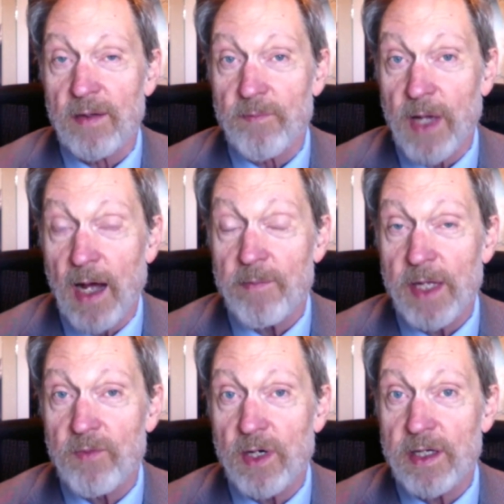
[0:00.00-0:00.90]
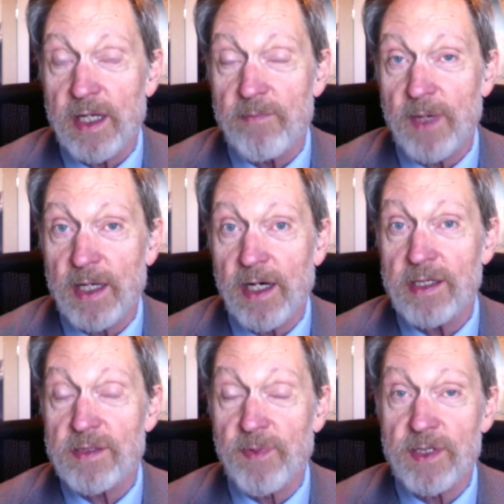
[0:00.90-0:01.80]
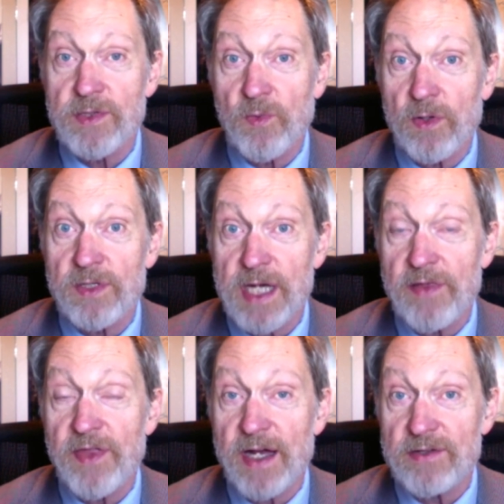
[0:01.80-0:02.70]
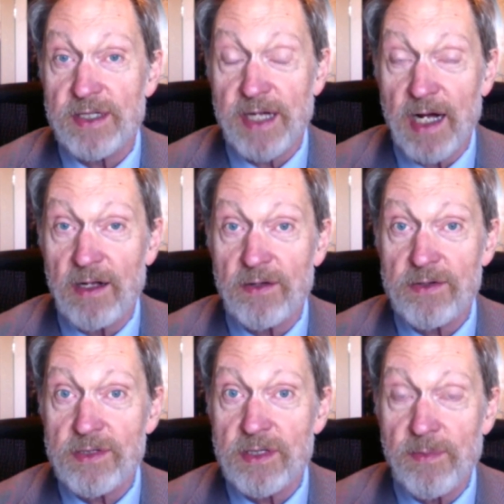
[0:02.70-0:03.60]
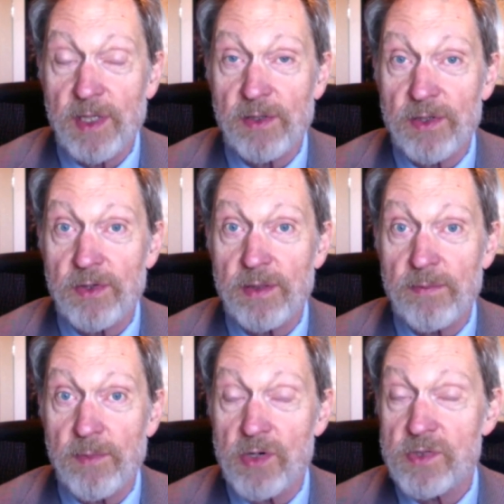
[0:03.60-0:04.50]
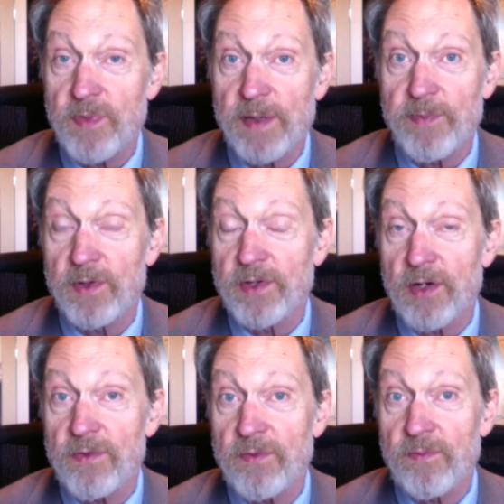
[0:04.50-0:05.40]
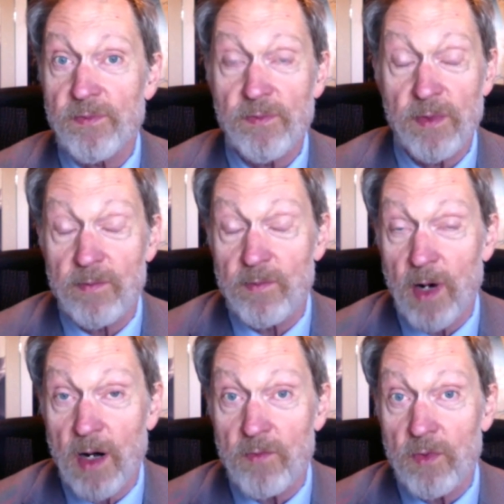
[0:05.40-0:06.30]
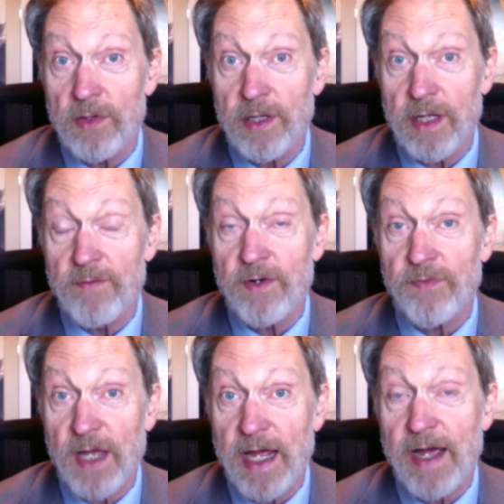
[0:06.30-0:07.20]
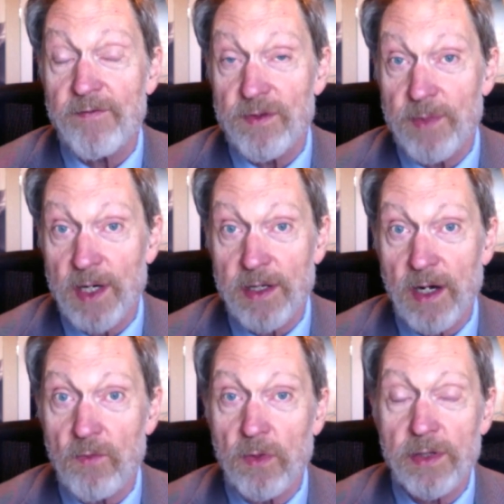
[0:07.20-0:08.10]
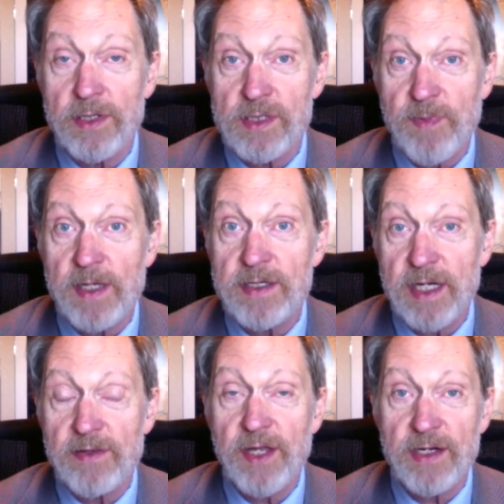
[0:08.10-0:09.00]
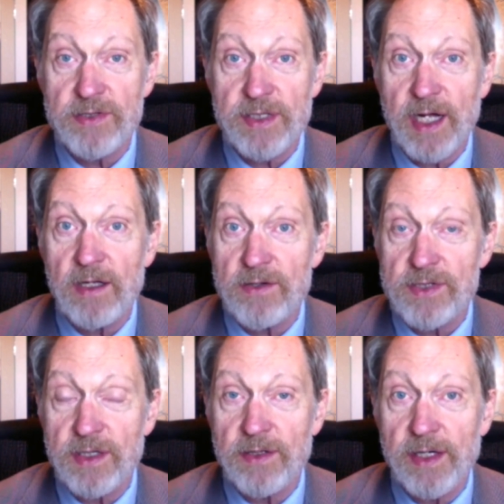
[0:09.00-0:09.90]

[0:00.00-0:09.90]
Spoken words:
I may want to keep my guns, but is it worth $10,000 to be able to do it? Most people aren't willing, even if they have the money, aren't willing to spend $10,000 on that.